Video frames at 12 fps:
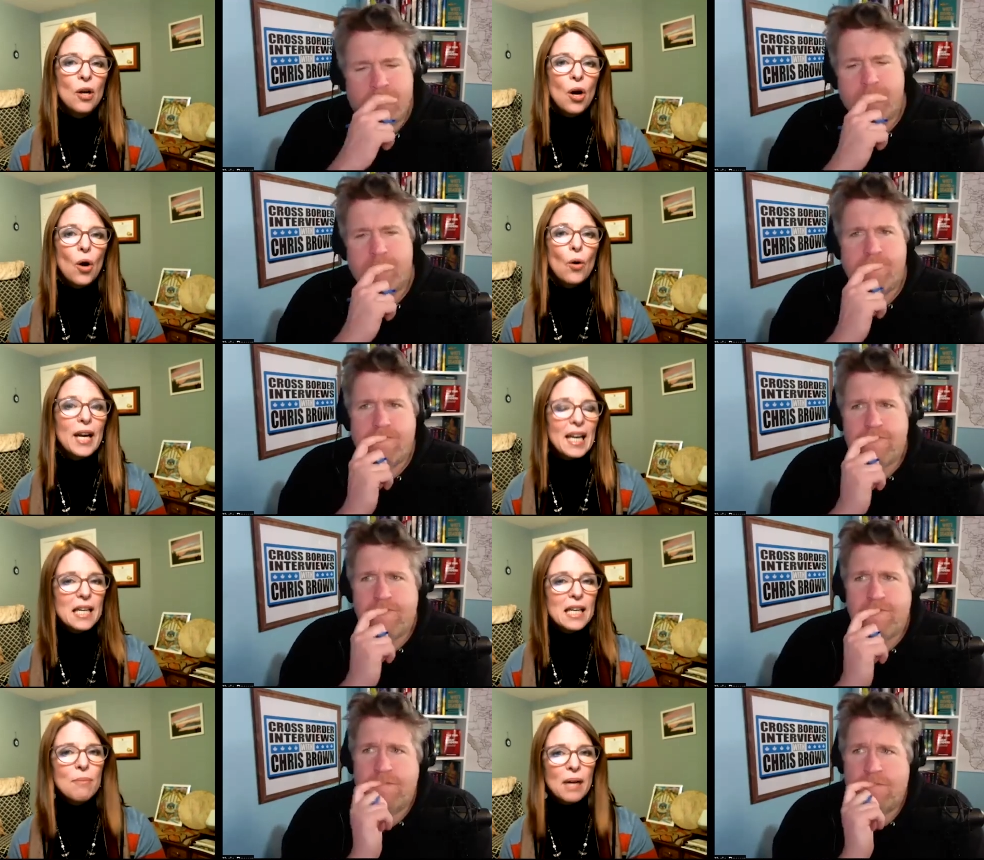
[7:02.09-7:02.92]
Speaker 1: or
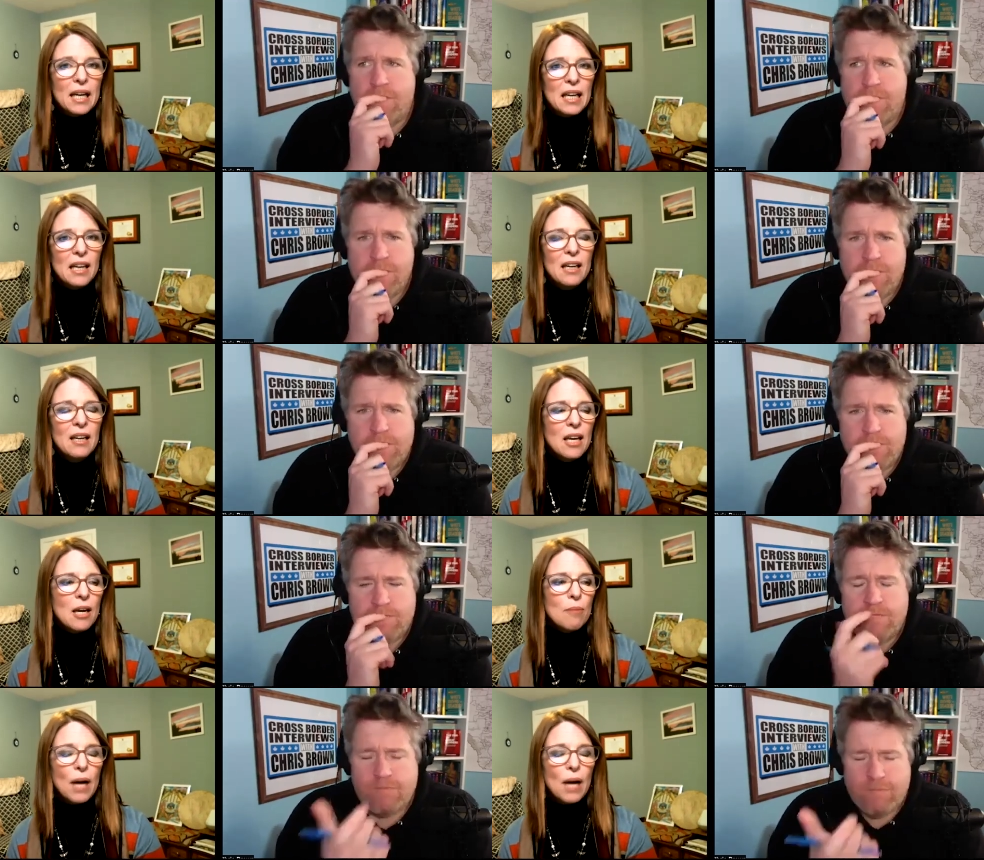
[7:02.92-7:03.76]
anybody
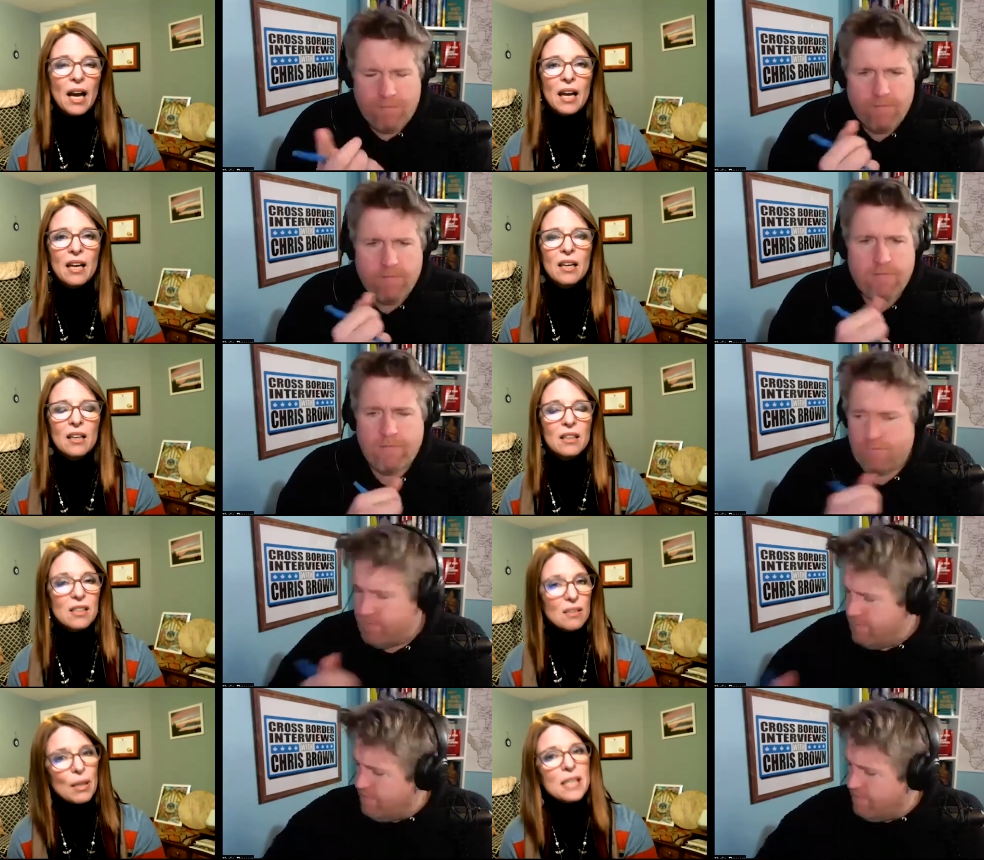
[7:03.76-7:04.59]
by
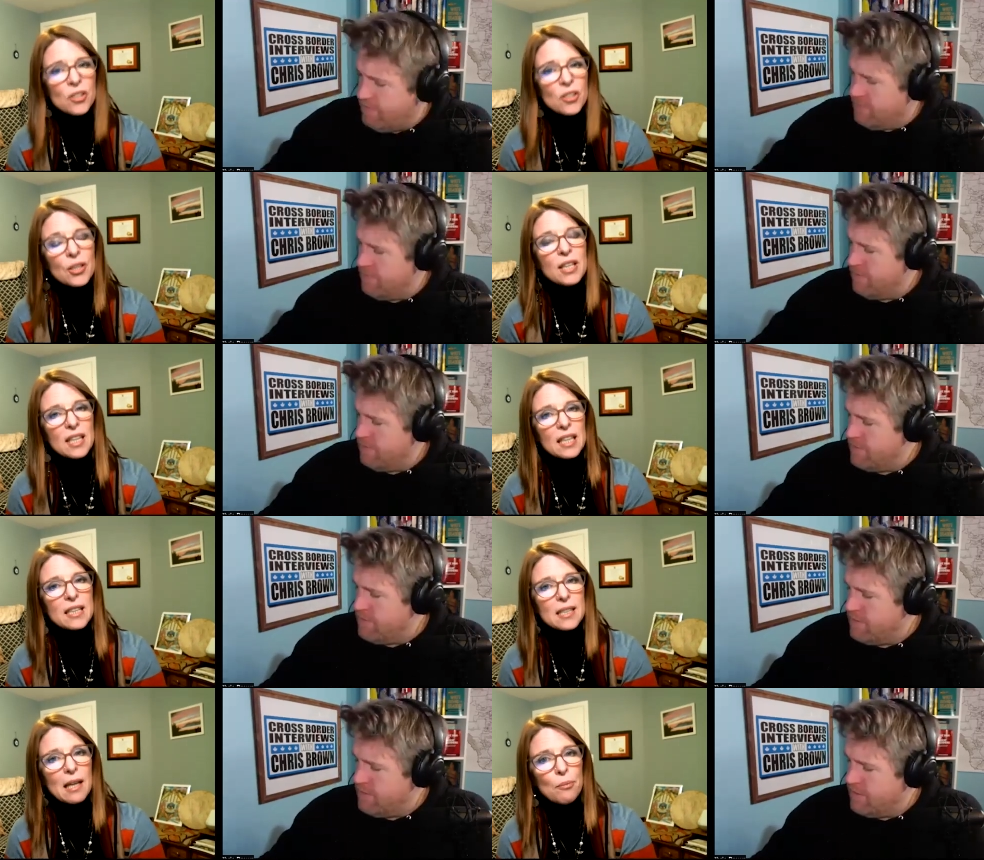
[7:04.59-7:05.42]
by stirring
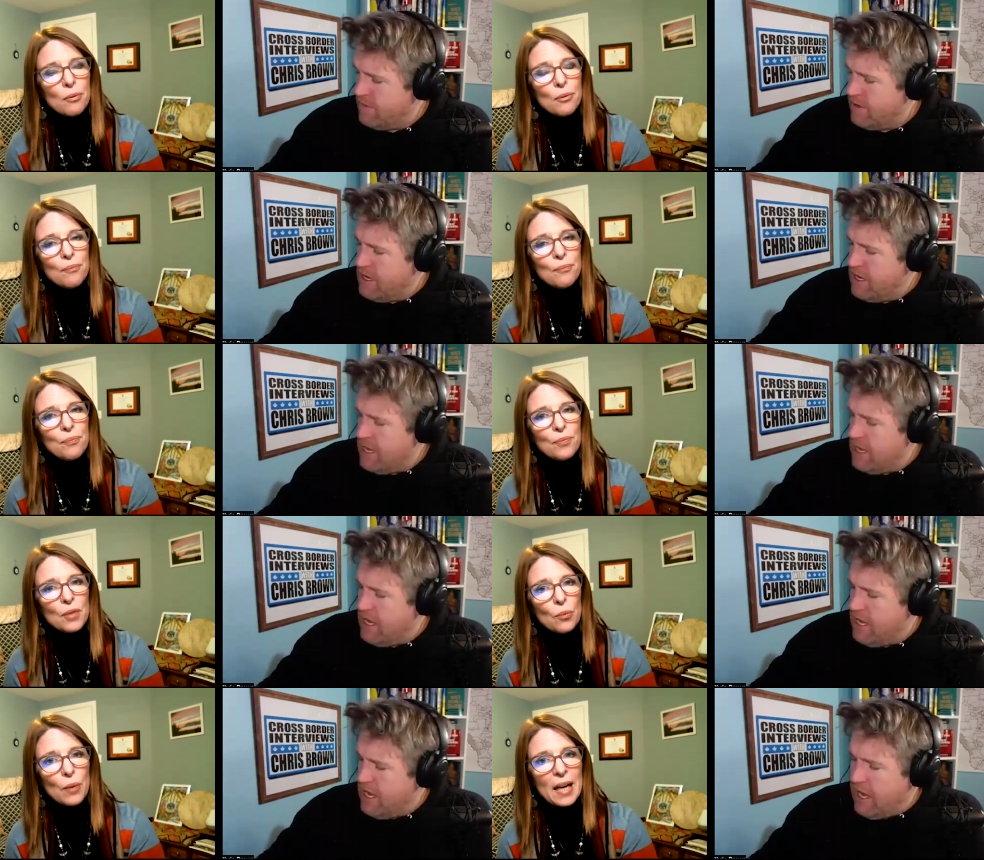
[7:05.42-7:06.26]
things up
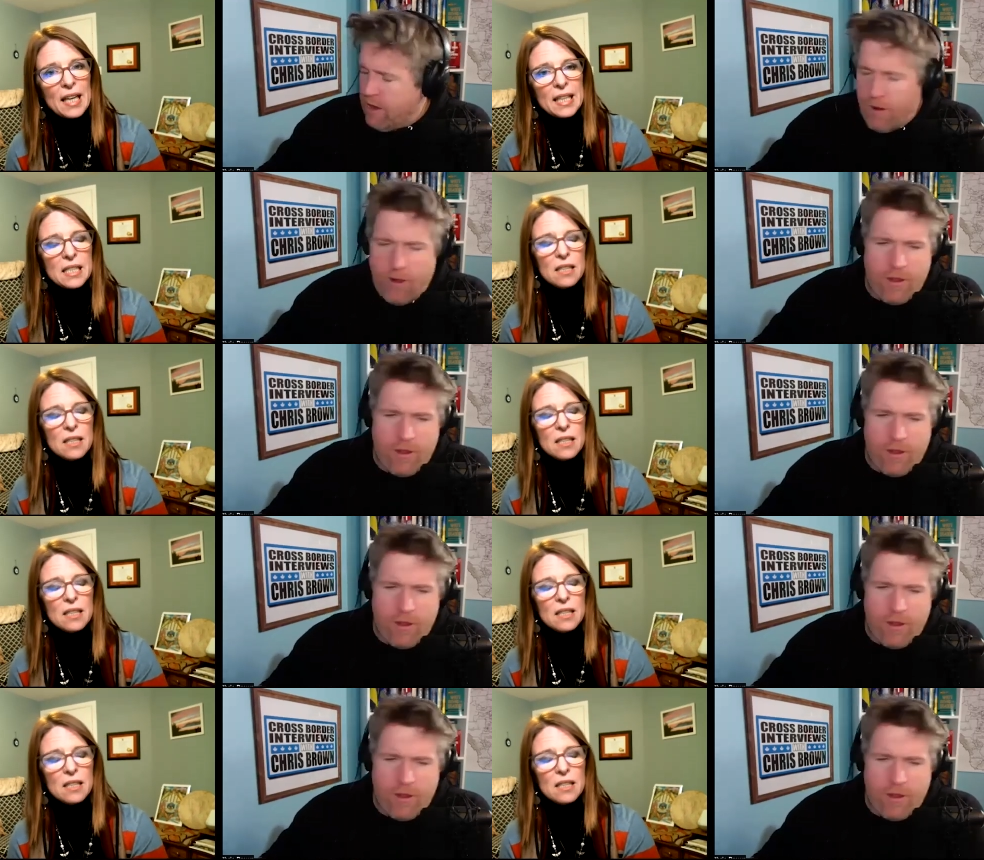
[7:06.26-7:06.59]
right uh,